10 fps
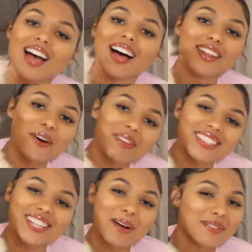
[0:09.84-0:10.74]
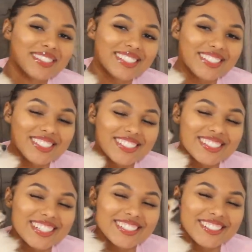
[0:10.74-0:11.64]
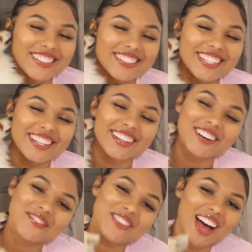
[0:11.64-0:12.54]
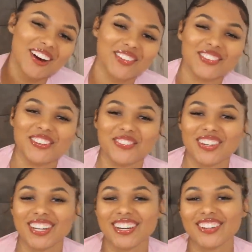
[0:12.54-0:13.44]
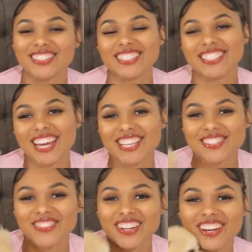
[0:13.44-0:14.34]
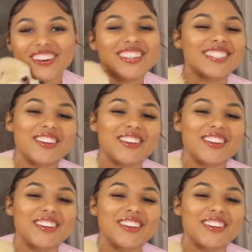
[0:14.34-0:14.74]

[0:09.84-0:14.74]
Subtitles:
Hello my Cyber Sisters, it's your girl Taylor back with another video. Today's video is